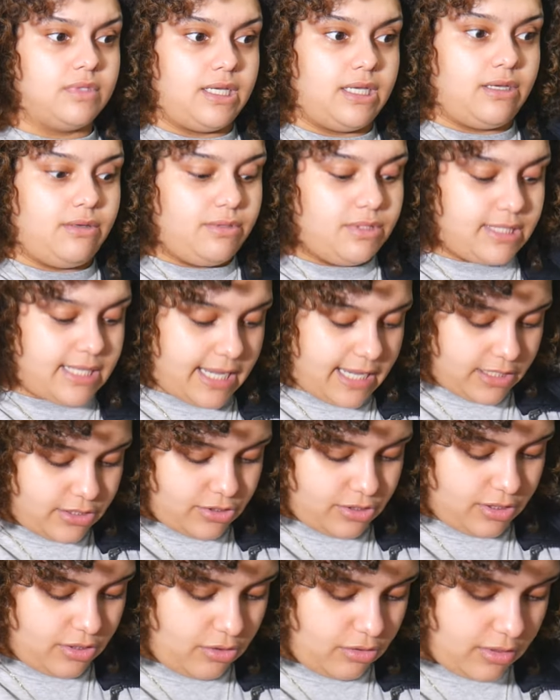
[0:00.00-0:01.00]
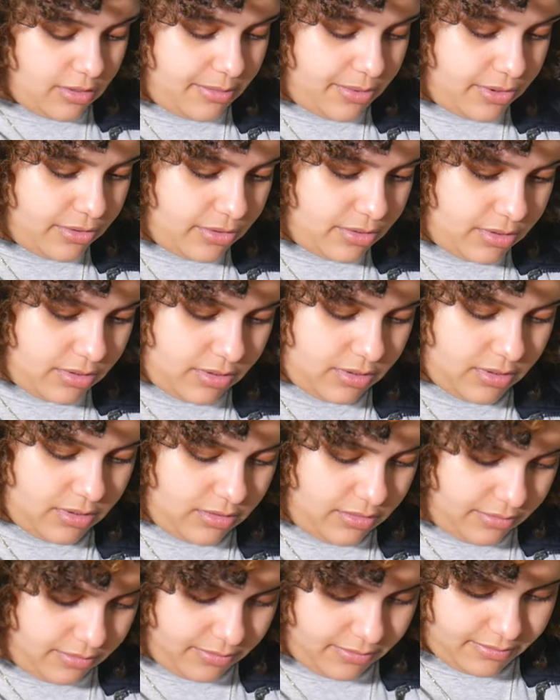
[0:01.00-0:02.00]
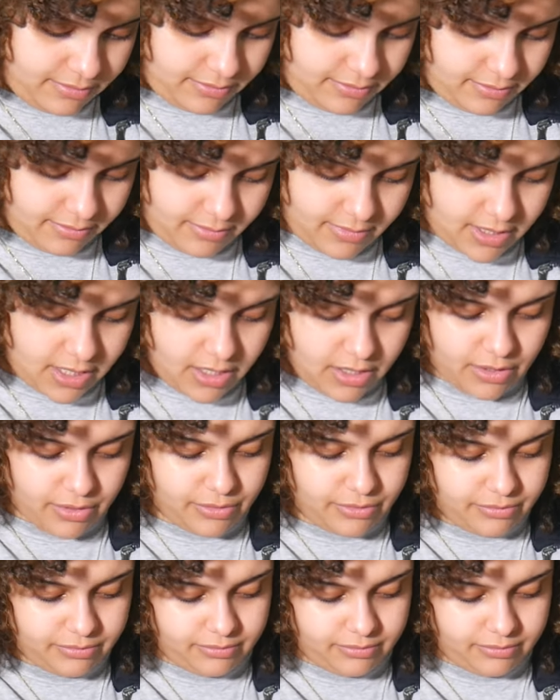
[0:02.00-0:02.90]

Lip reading: it was actually horrible. No.